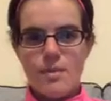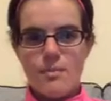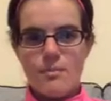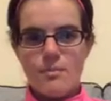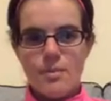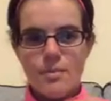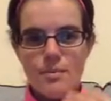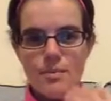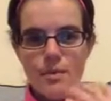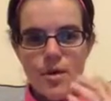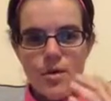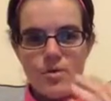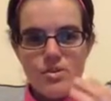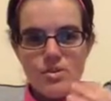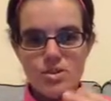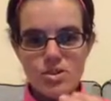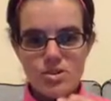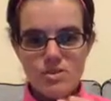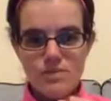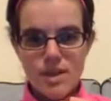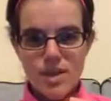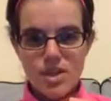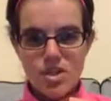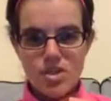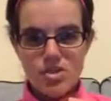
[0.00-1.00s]
but
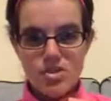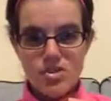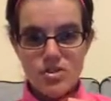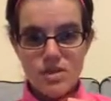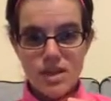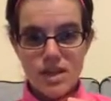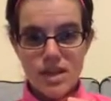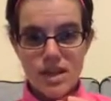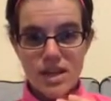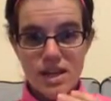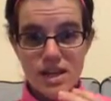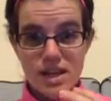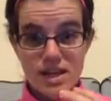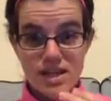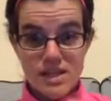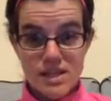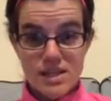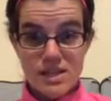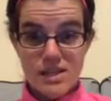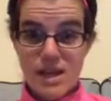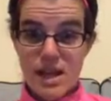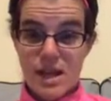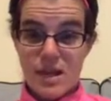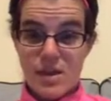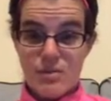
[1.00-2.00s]
also make sure that it is
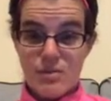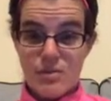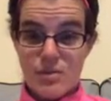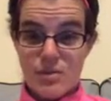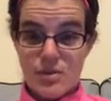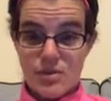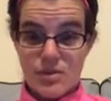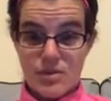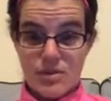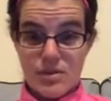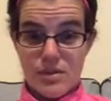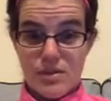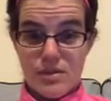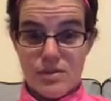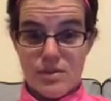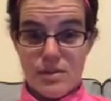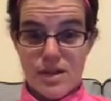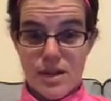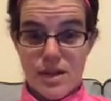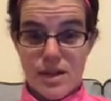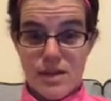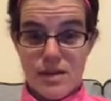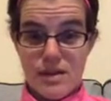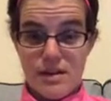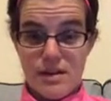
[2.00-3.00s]
attainable,
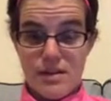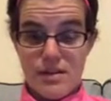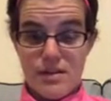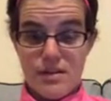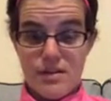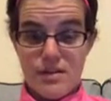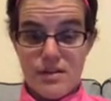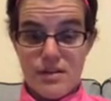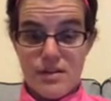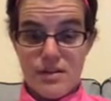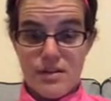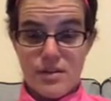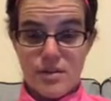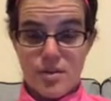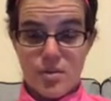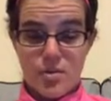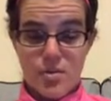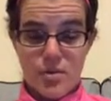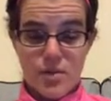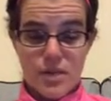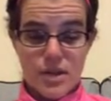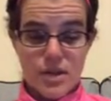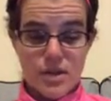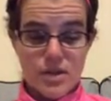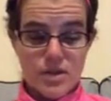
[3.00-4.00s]
that the
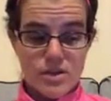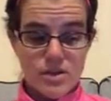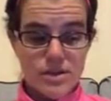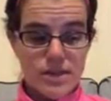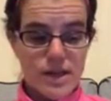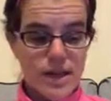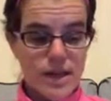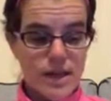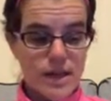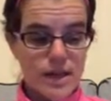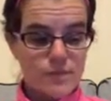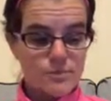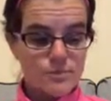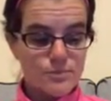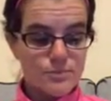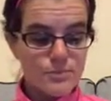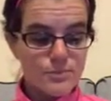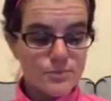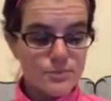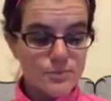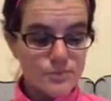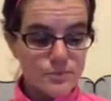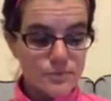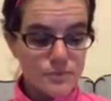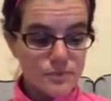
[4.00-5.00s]
goal that you're setting.
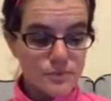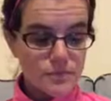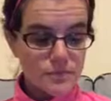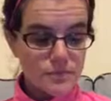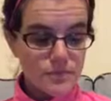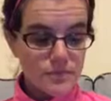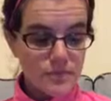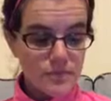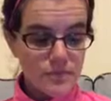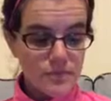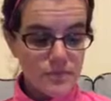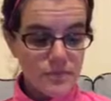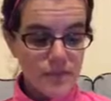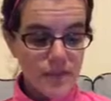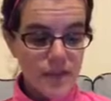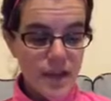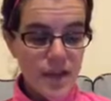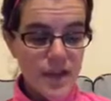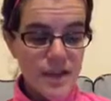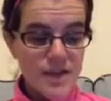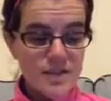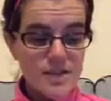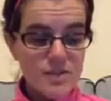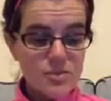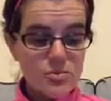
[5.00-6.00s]

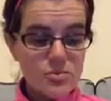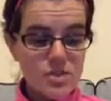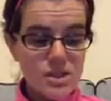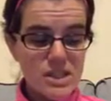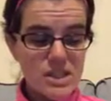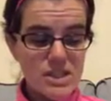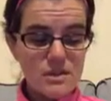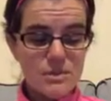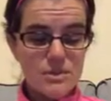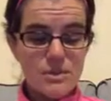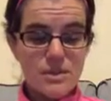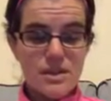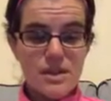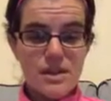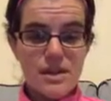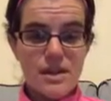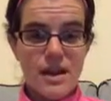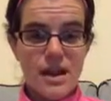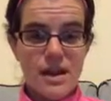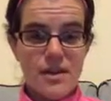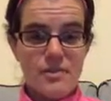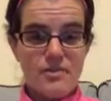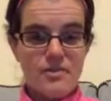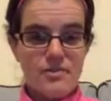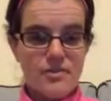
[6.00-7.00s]
And is it reasonable
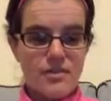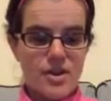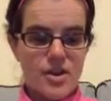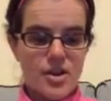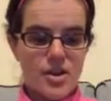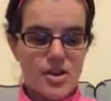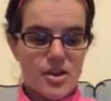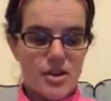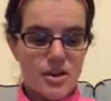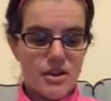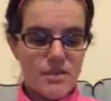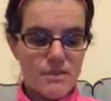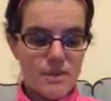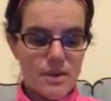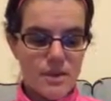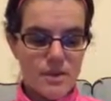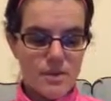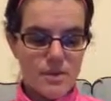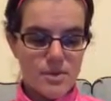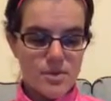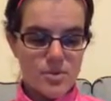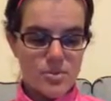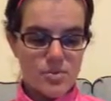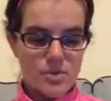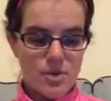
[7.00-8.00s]
enough? Are you going to be
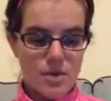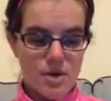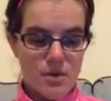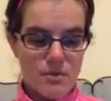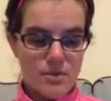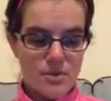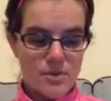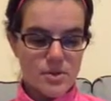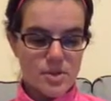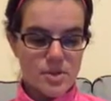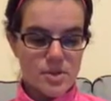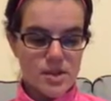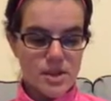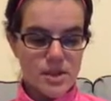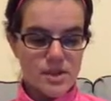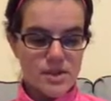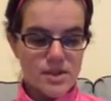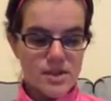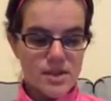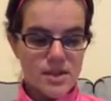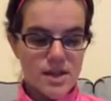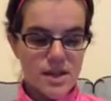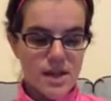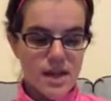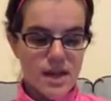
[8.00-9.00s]
able to accomplish it?